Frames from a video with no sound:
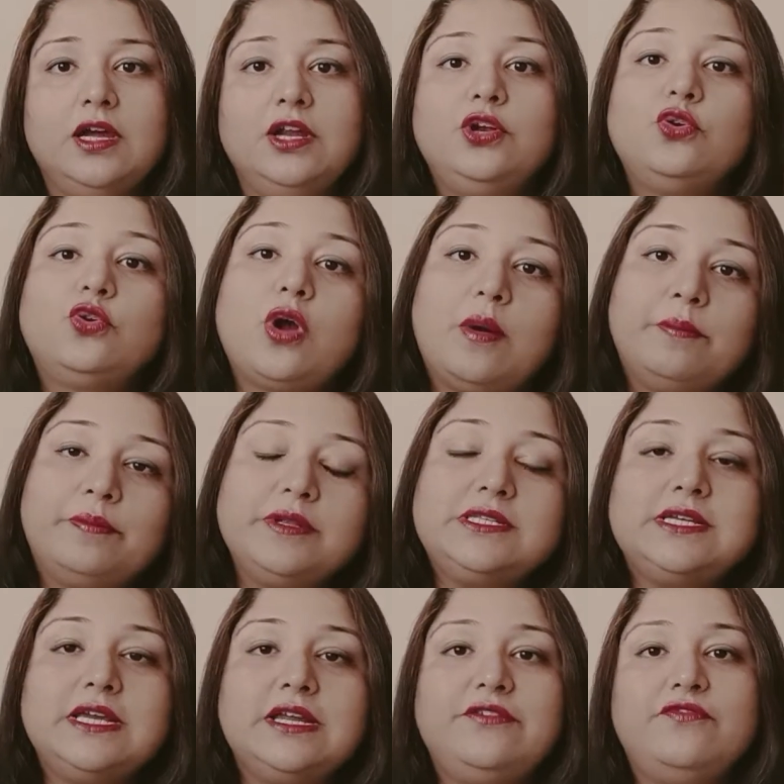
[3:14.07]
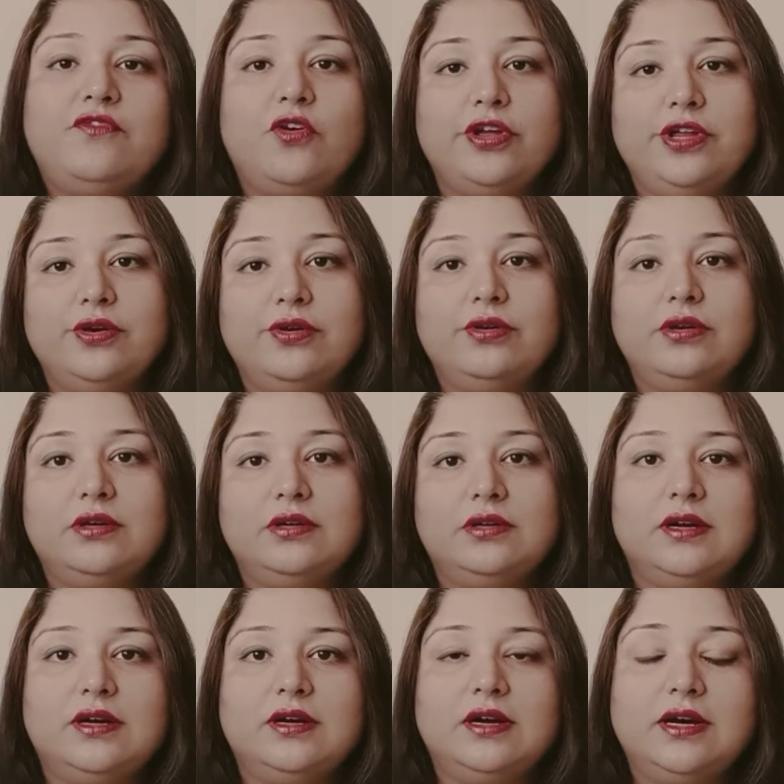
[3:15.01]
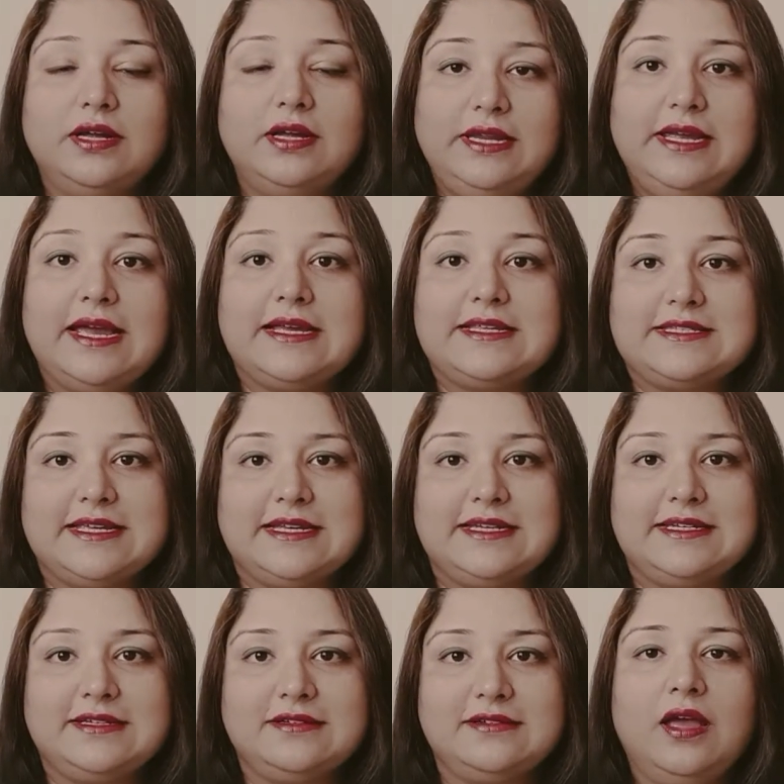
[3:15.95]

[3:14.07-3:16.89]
to compensate for your early exit.